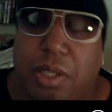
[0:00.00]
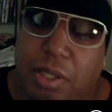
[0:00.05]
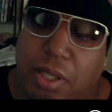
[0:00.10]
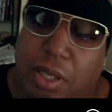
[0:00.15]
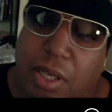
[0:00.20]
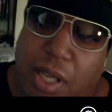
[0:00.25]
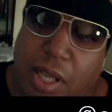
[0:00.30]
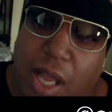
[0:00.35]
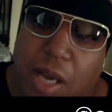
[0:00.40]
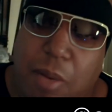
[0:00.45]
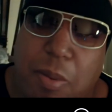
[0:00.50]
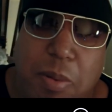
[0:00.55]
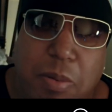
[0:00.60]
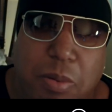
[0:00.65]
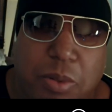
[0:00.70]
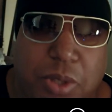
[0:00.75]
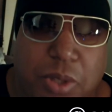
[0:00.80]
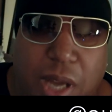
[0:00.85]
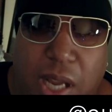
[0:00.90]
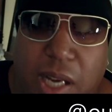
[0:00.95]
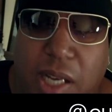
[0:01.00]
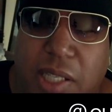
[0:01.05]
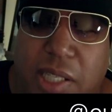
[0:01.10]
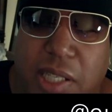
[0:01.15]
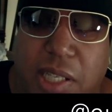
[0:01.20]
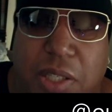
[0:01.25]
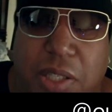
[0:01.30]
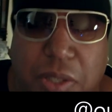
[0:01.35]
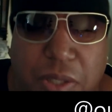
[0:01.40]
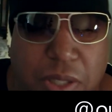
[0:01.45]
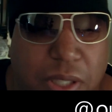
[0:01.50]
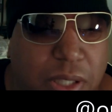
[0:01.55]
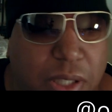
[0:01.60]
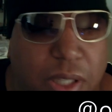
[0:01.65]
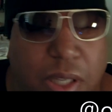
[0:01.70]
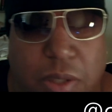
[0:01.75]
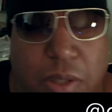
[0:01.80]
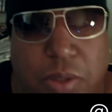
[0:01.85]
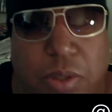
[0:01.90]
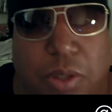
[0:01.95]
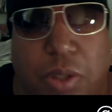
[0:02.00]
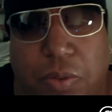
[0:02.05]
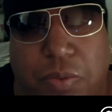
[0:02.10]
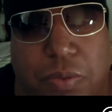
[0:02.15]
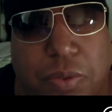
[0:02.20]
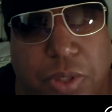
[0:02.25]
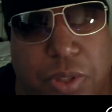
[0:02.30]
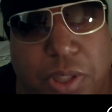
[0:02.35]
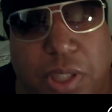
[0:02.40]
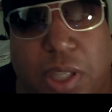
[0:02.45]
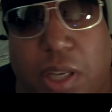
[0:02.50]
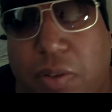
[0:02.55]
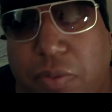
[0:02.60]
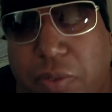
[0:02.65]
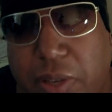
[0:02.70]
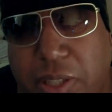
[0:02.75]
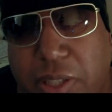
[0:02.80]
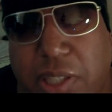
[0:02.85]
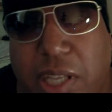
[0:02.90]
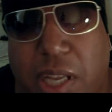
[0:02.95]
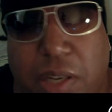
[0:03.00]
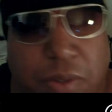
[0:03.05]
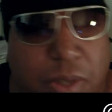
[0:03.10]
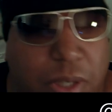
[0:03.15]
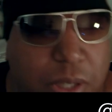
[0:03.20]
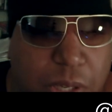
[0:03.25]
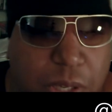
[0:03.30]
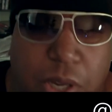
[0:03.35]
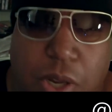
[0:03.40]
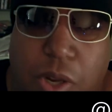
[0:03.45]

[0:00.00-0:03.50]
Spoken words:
There are a lot of people trying to tell you, you know, do for self, etc.,